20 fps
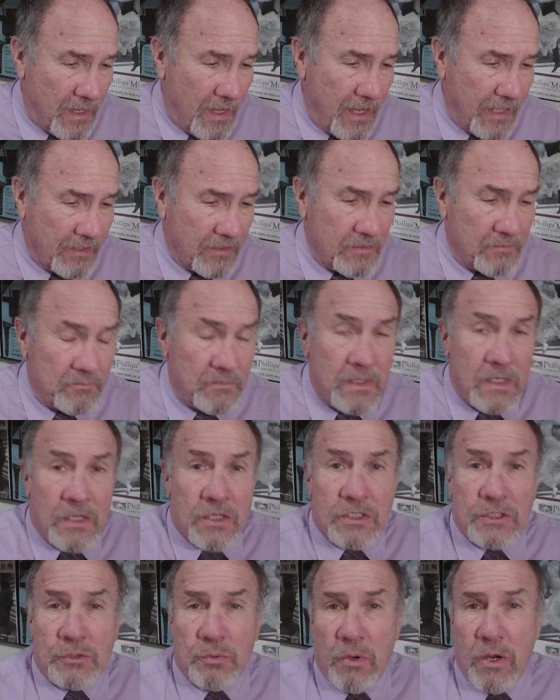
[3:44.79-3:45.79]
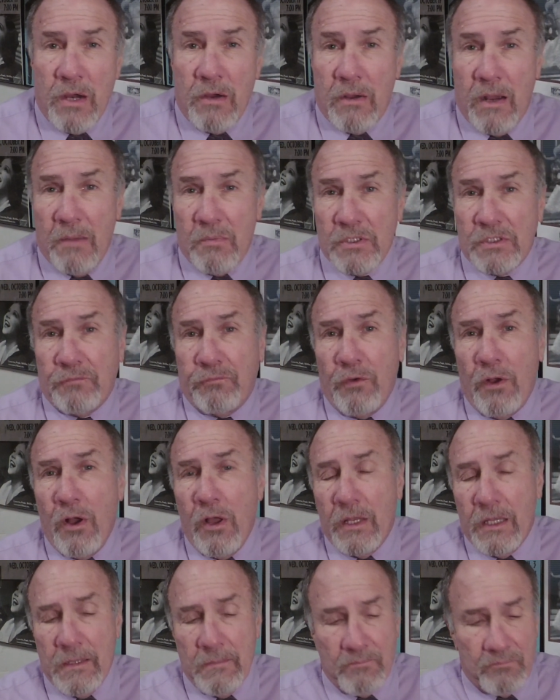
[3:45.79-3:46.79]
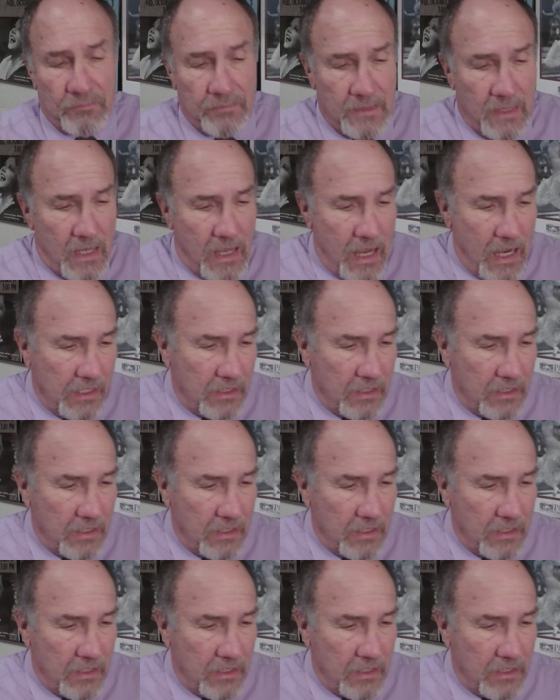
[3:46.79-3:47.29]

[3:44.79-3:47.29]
I could swear I was falling.